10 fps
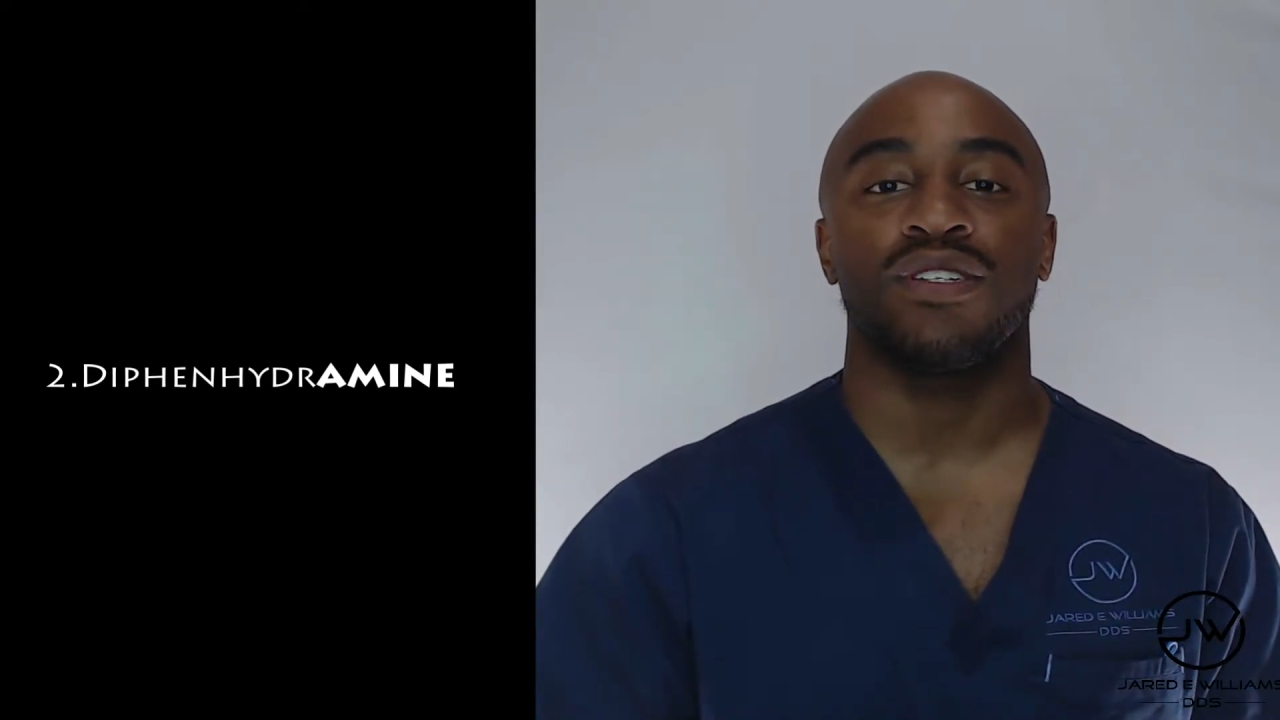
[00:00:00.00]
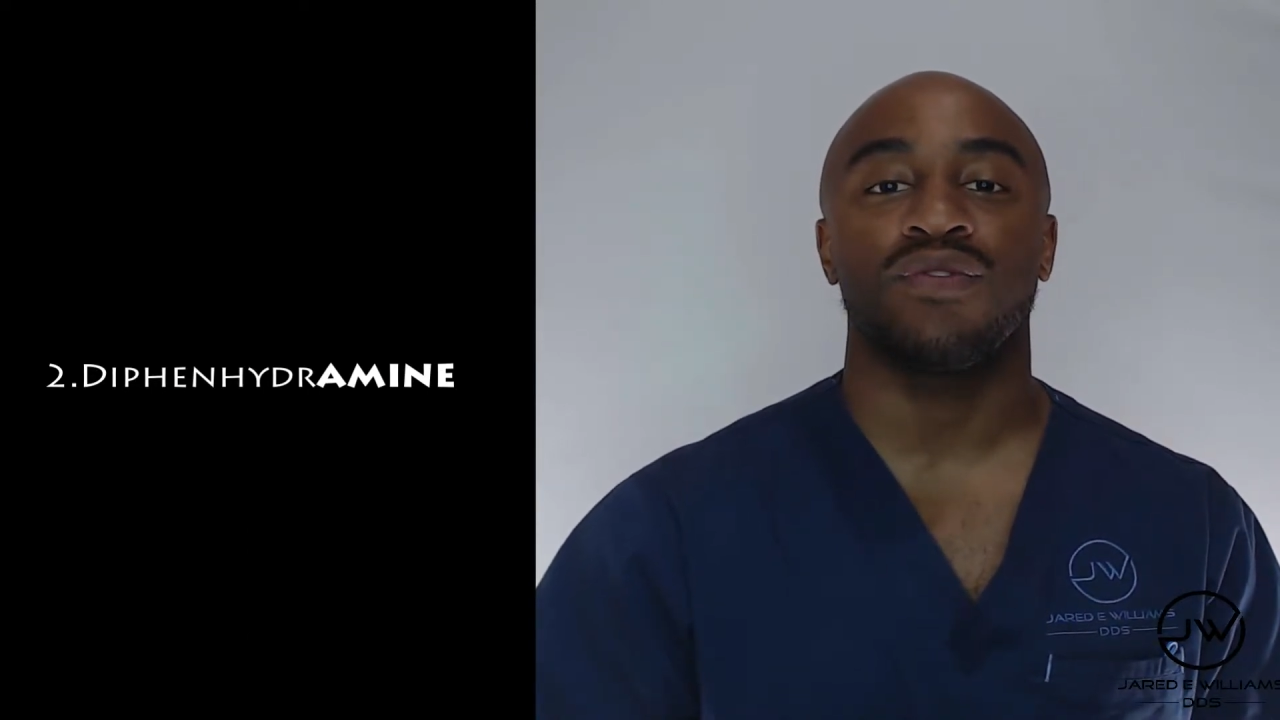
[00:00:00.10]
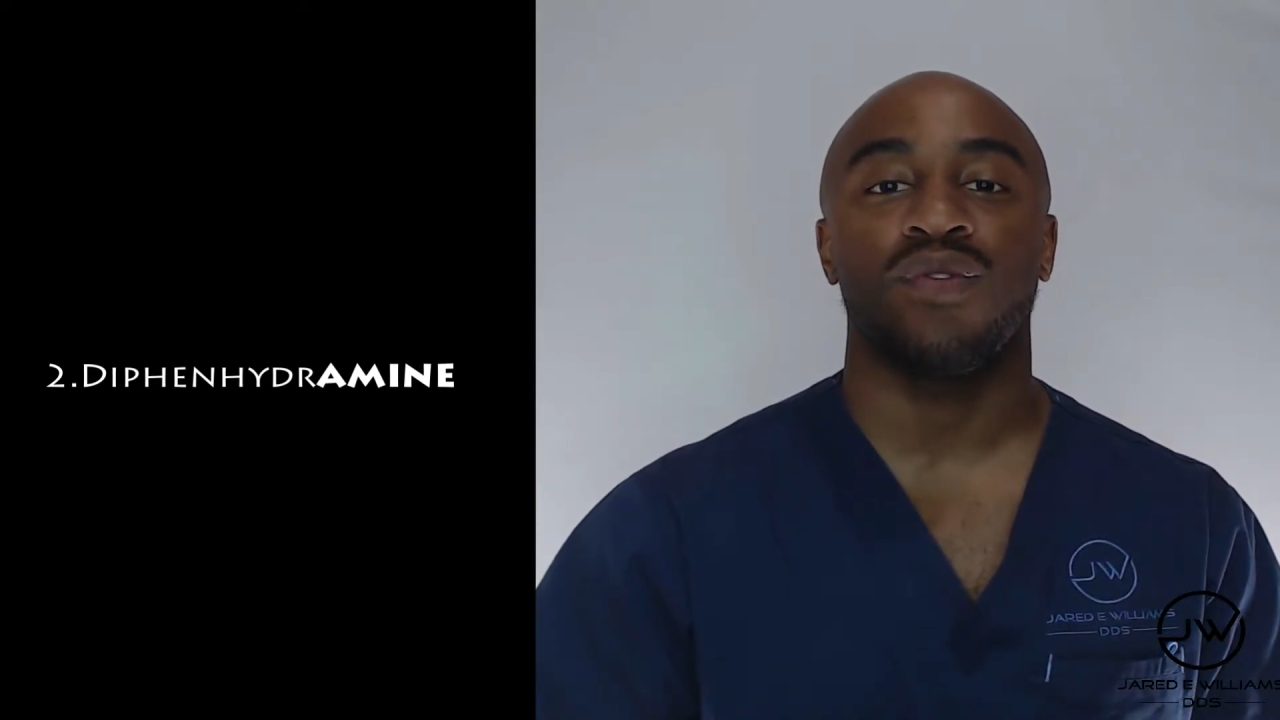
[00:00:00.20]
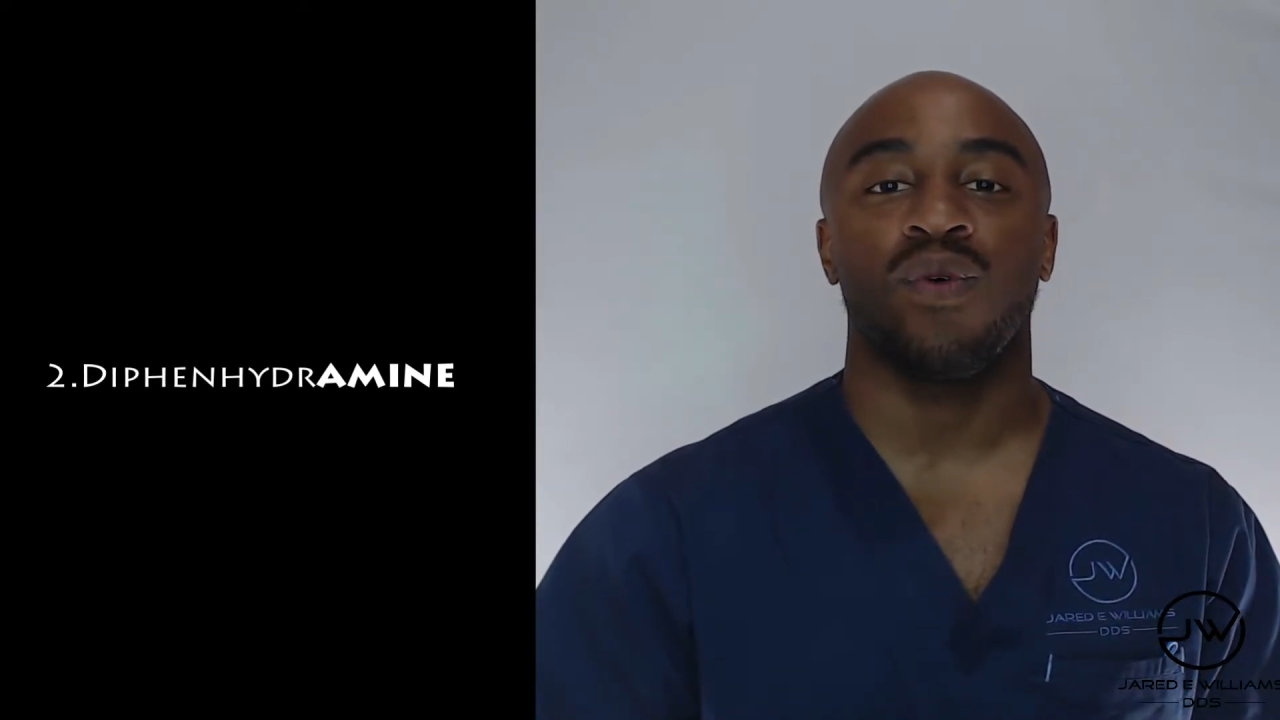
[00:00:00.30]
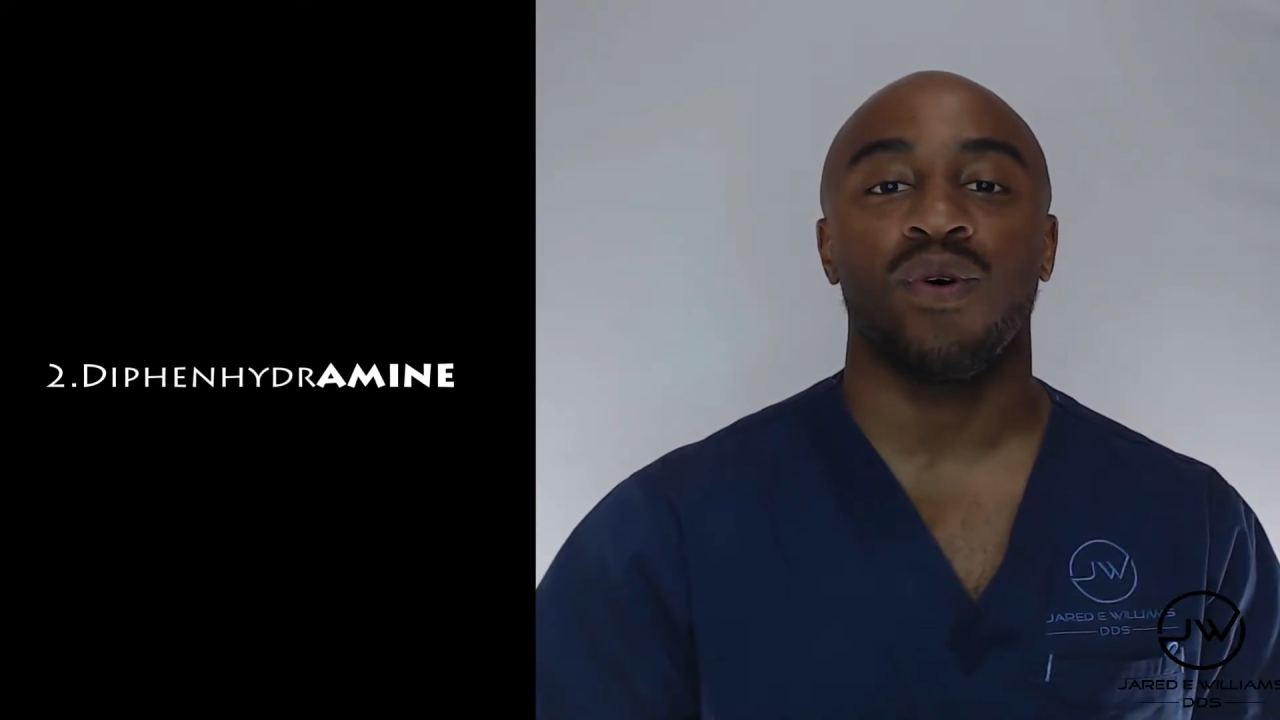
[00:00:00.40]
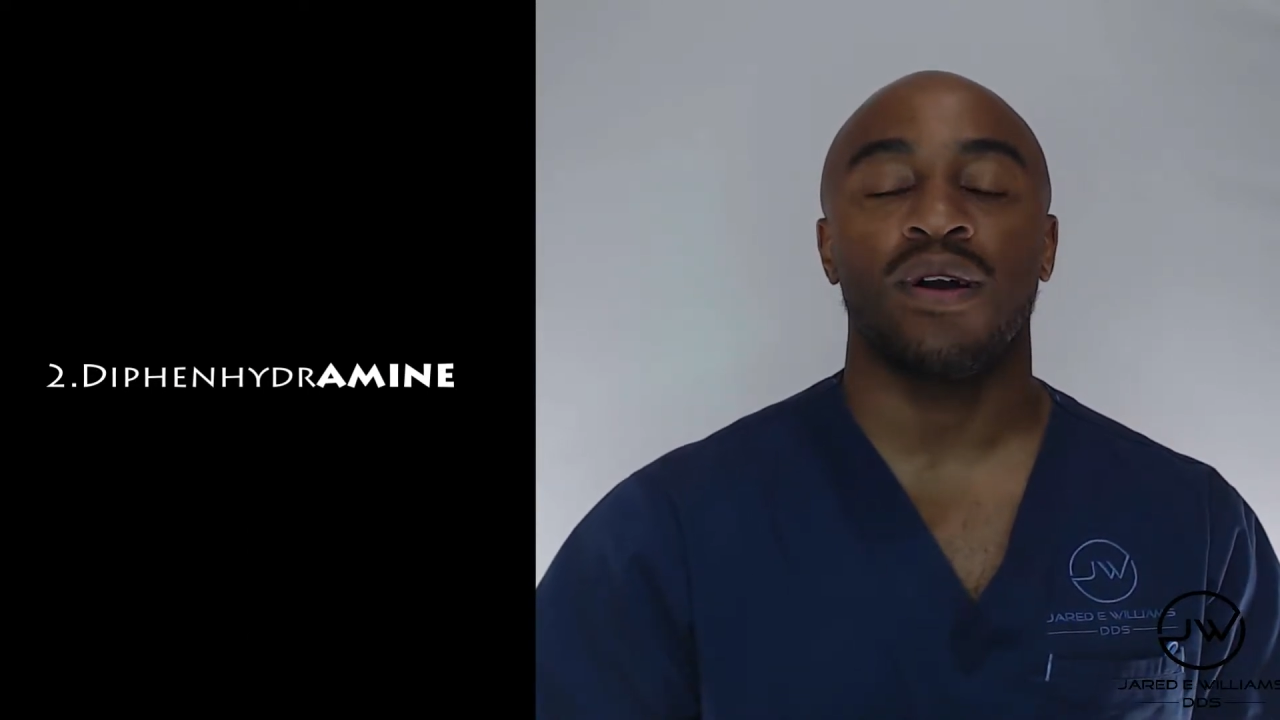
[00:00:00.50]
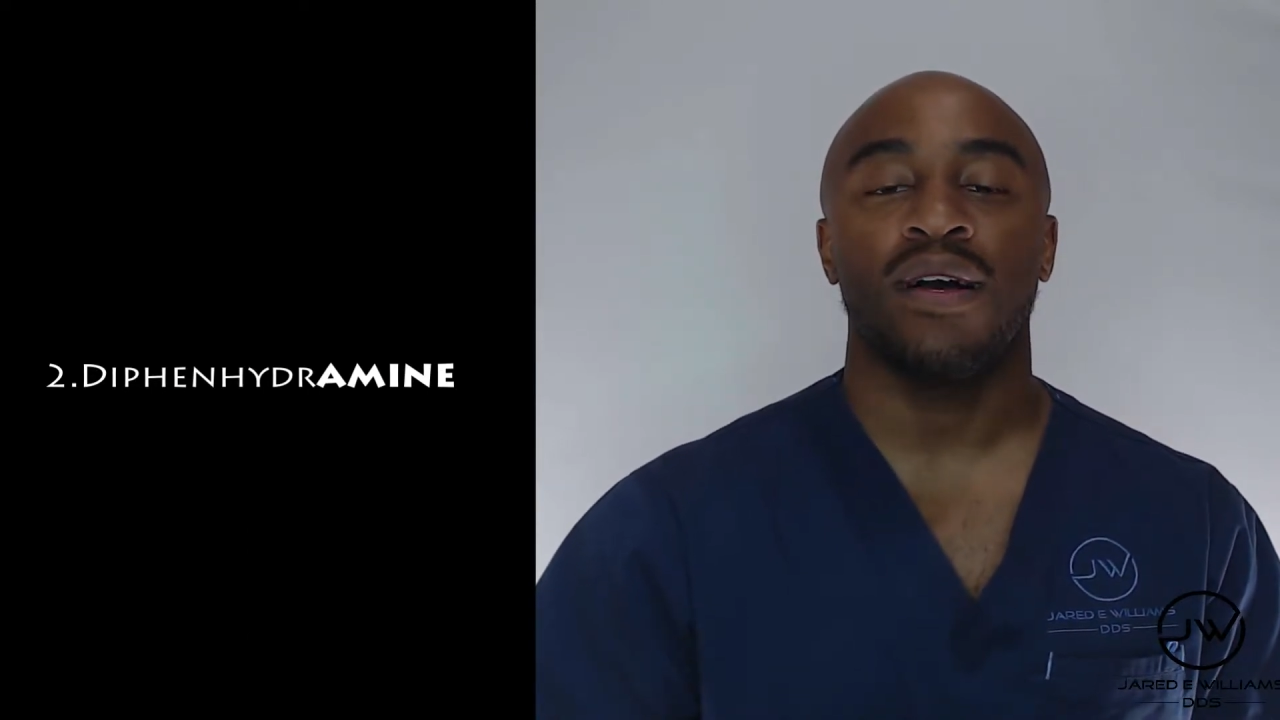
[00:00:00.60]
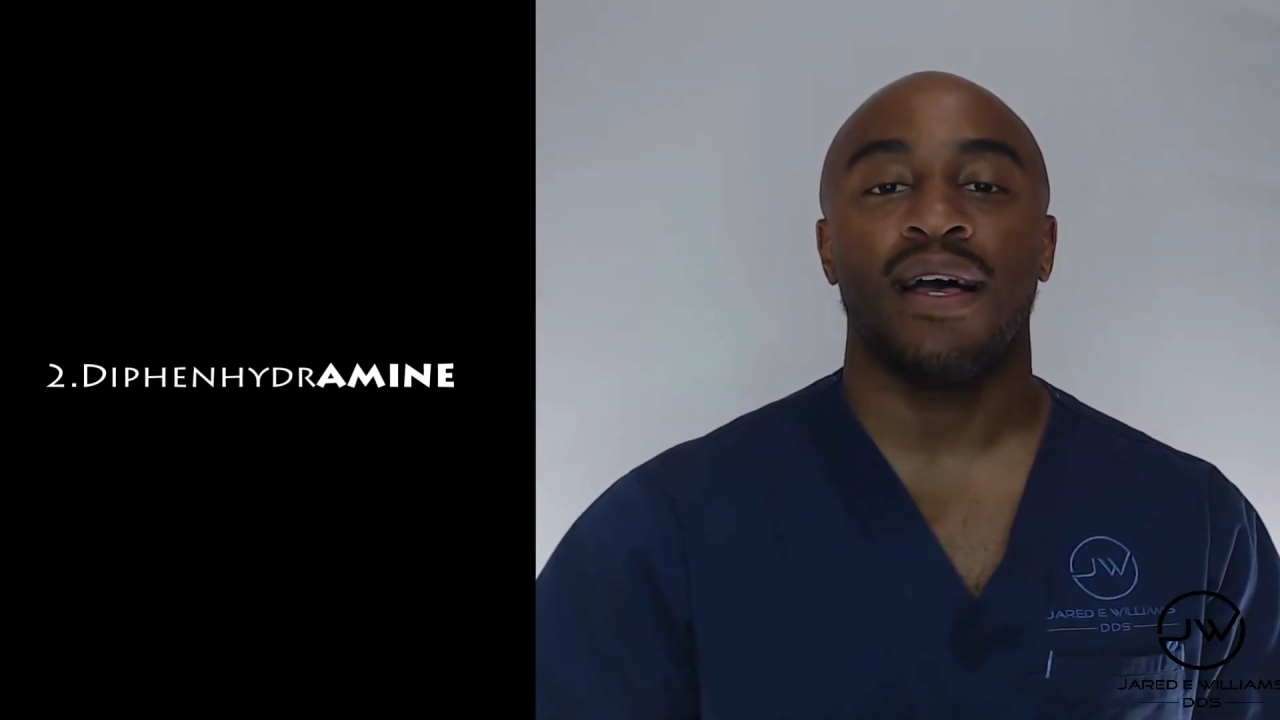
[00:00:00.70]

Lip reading: is for